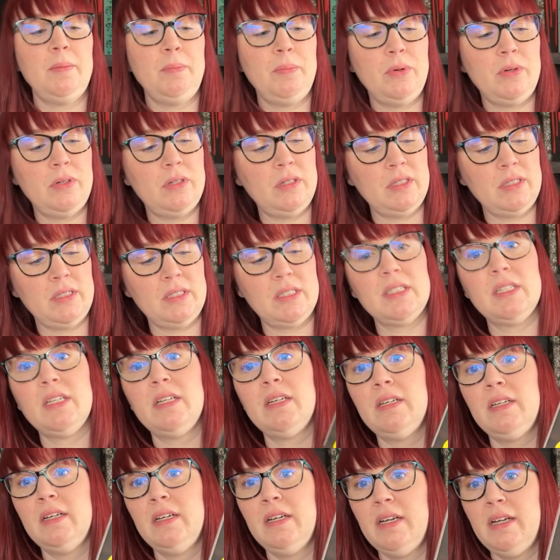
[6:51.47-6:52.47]
put,
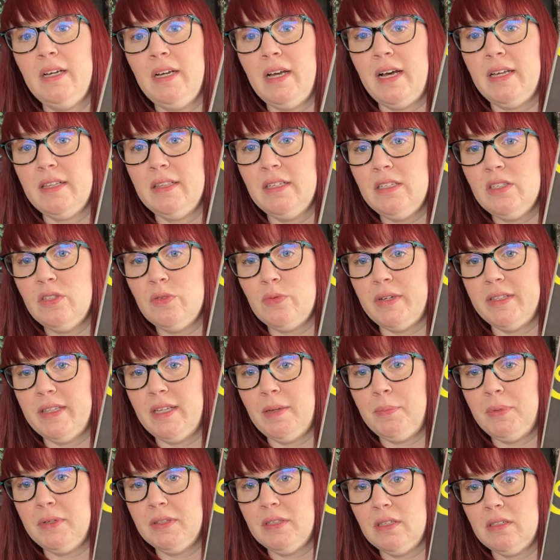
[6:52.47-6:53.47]
on this one, they
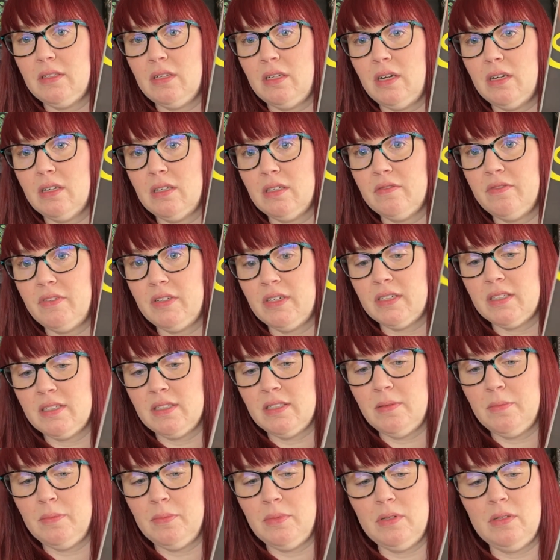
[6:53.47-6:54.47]
put the little Aardvark
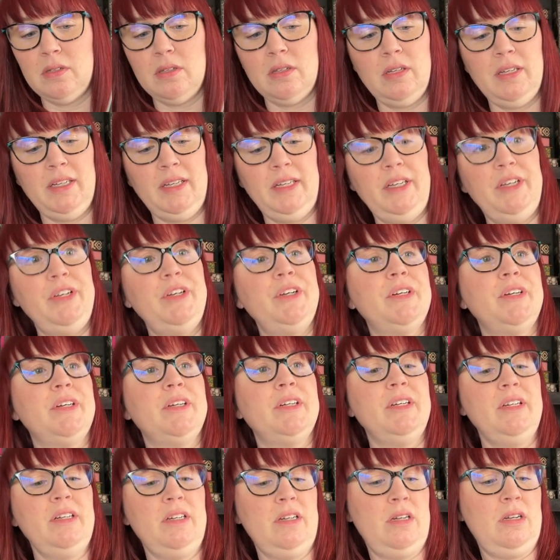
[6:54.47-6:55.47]
symbol
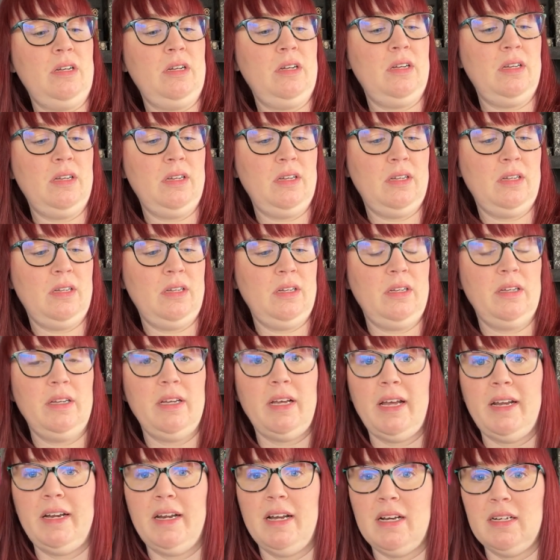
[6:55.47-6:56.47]
here
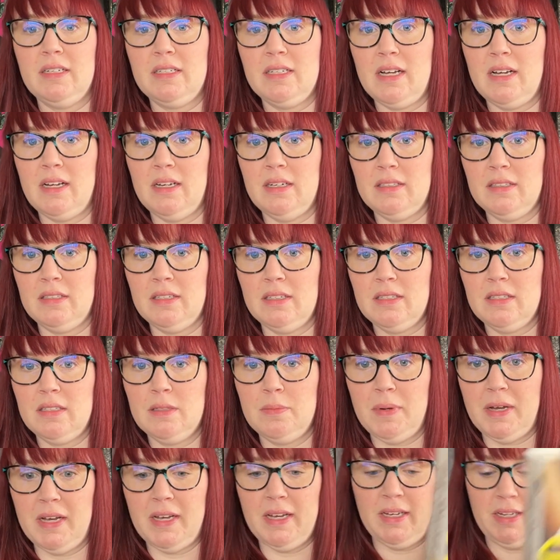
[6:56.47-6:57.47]
and not on the
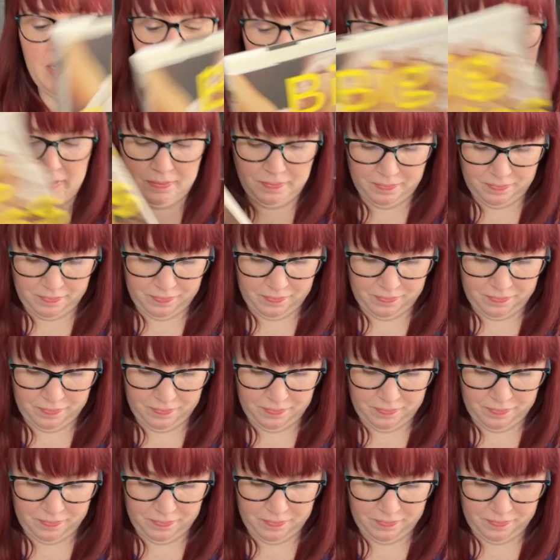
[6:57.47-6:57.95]
spine.